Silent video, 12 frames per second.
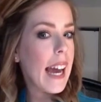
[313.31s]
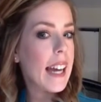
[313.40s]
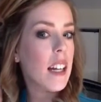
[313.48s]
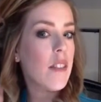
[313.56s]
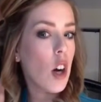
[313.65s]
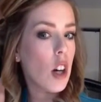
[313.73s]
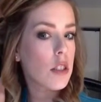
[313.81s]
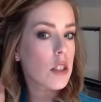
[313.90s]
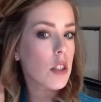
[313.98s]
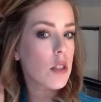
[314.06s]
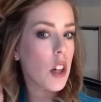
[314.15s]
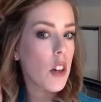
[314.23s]
And I've
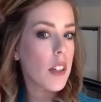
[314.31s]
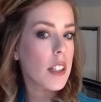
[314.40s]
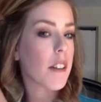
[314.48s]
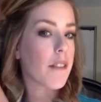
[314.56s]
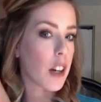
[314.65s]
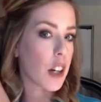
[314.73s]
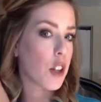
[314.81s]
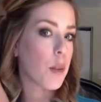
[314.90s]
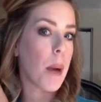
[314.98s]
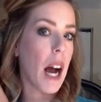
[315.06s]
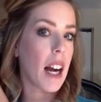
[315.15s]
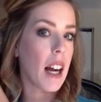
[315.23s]
also noticed the further
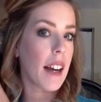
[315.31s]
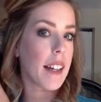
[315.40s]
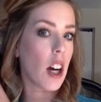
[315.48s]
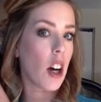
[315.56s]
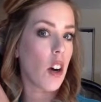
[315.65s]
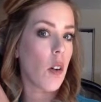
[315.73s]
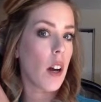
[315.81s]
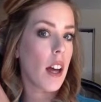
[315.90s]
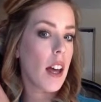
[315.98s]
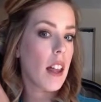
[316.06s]
back I go,